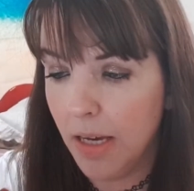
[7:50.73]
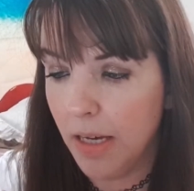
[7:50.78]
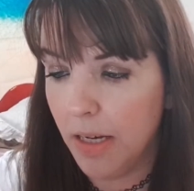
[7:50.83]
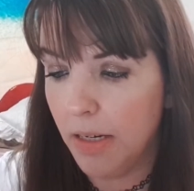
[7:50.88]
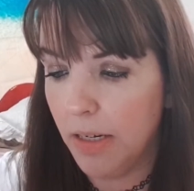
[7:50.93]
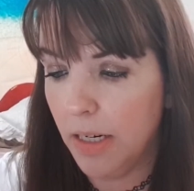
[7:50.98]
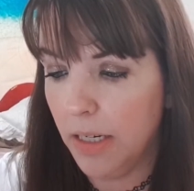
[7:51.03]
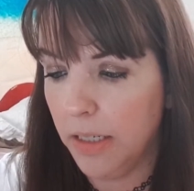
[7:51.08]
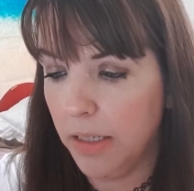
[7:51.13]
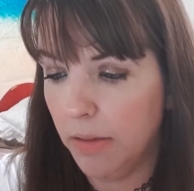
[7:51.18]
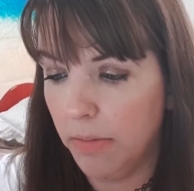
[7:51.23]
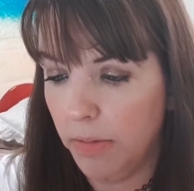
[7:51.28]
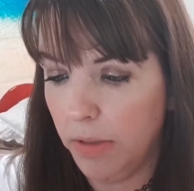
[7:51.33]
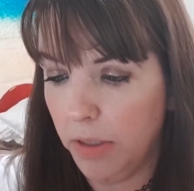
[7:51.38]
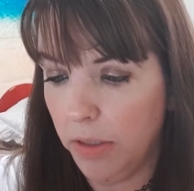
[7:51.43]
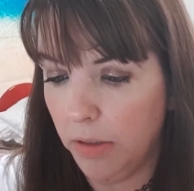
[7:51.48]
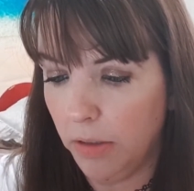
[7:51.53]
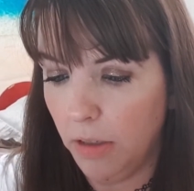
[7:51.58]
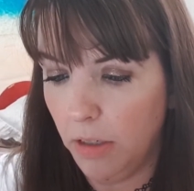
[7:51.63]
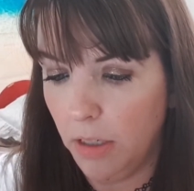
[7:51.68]
Right, so I'm
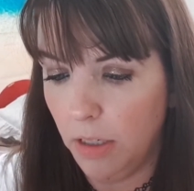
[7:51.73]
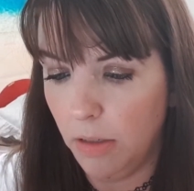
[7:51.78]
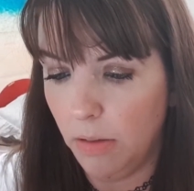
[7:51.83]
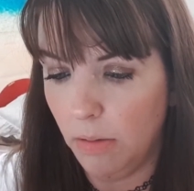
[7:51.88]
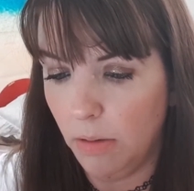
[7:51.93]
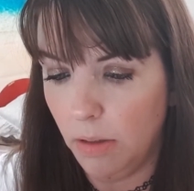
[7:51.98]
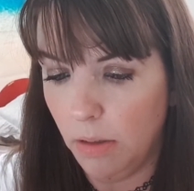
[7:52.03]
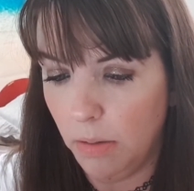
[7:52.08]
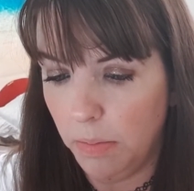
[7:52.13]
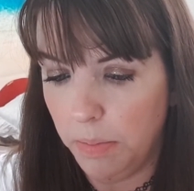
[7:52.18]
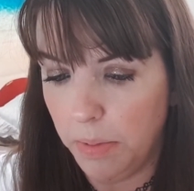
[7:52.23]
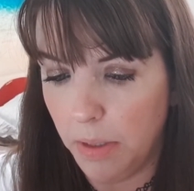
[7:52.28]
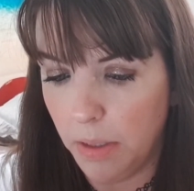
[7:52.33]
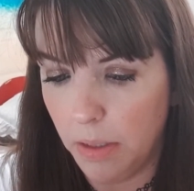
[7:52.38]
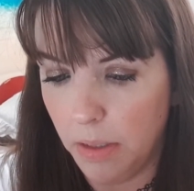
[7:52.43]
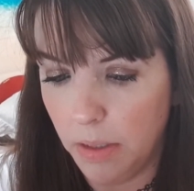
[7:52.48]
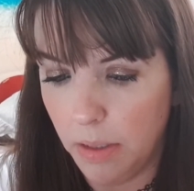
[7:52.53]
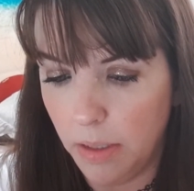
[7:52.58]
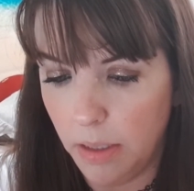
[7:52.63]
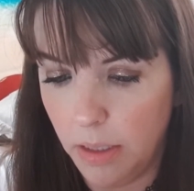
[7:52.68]
just going to
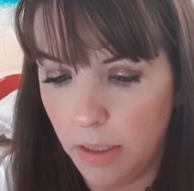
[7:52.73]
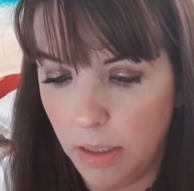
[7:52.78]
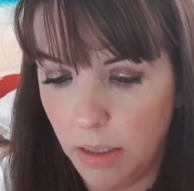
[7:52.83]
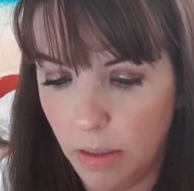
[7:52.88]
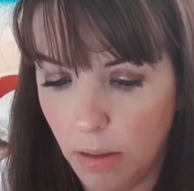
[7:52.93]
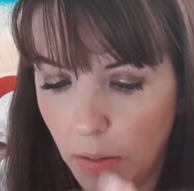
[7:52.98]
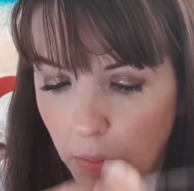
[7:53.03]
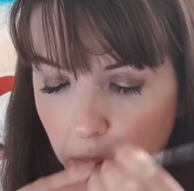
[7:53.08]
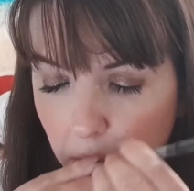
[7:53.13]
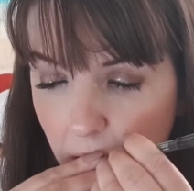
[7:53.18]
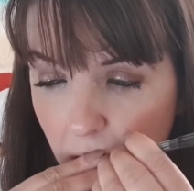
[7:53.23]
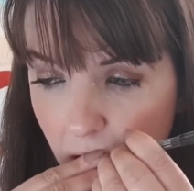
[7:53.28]
open it up.